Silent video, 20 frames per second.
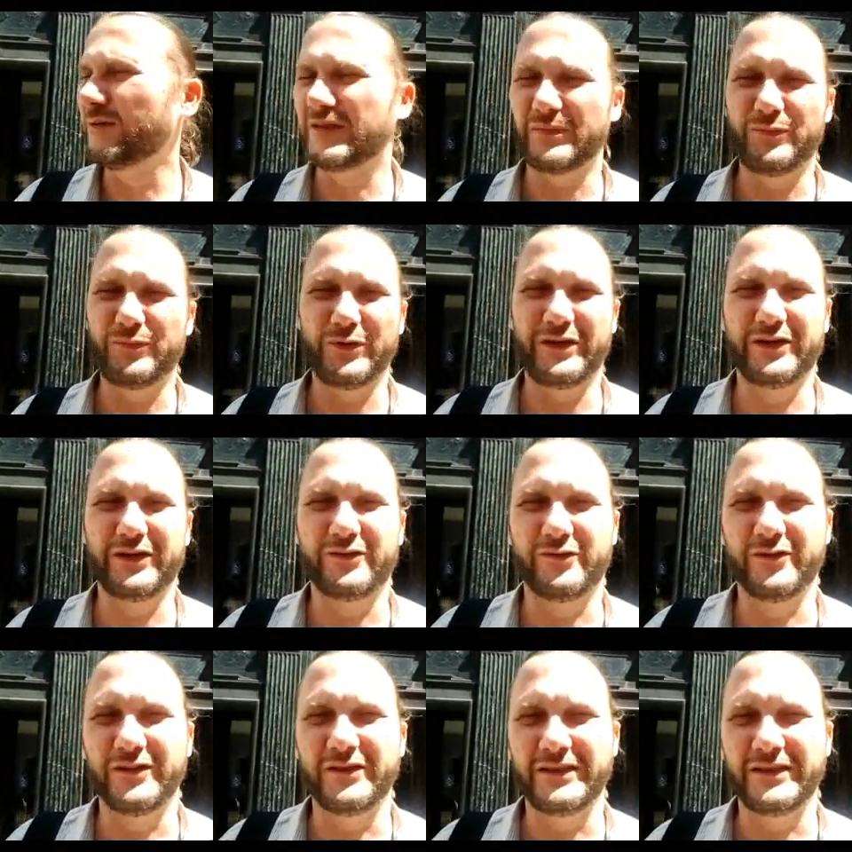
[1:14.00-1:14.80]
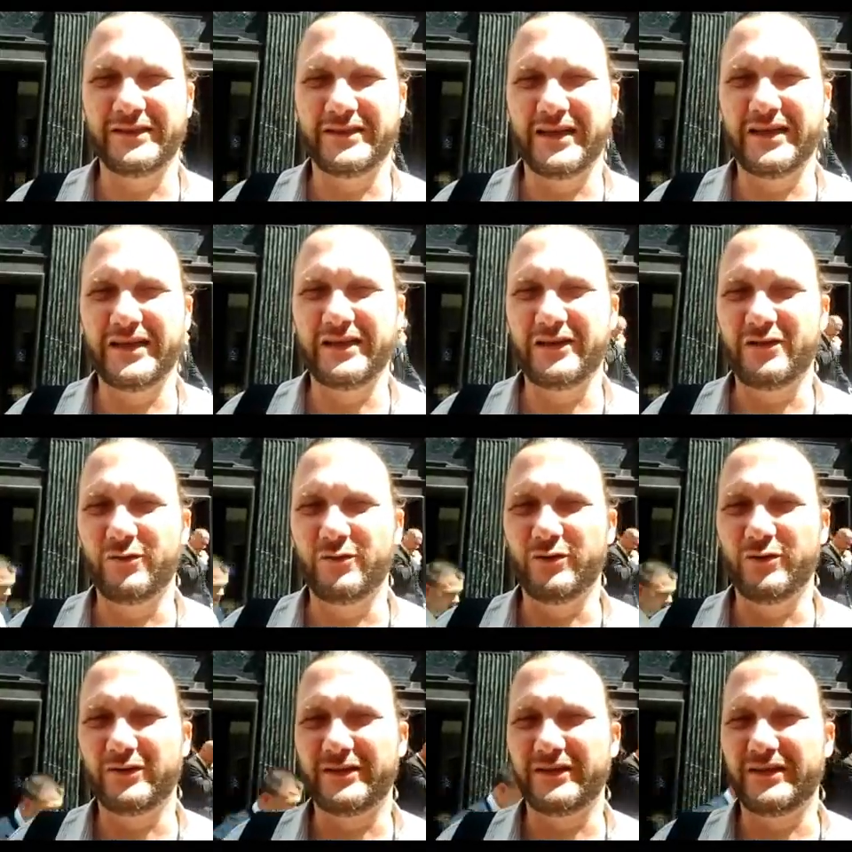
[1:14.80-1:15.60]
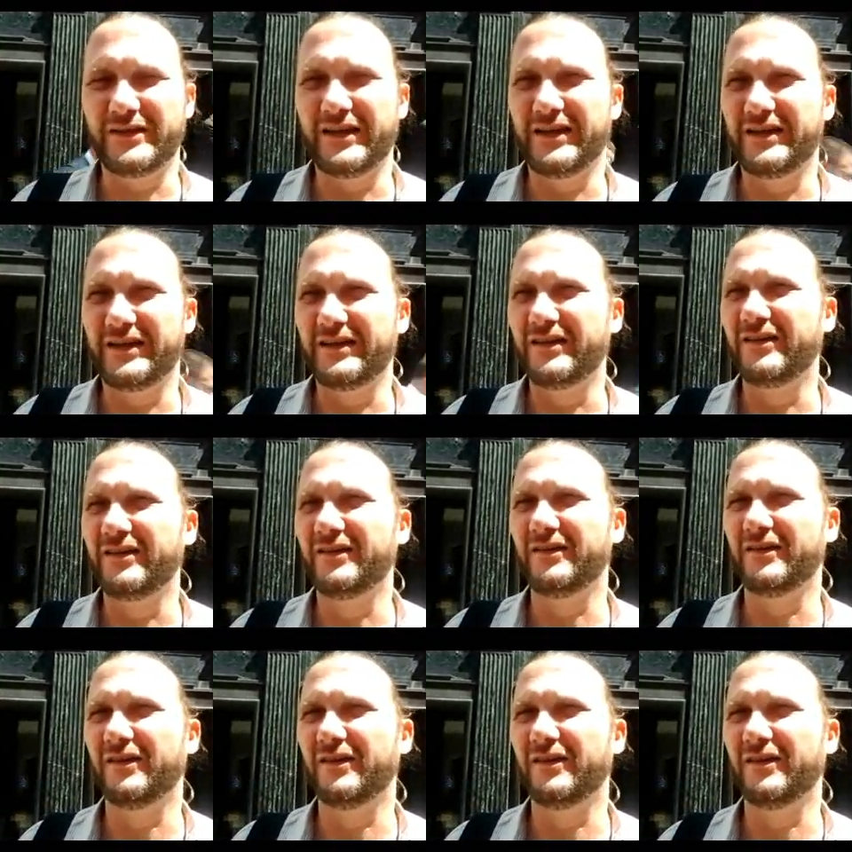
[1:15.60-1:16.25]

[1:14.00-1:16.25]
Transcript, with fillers: it was a pretty grueling day in court today.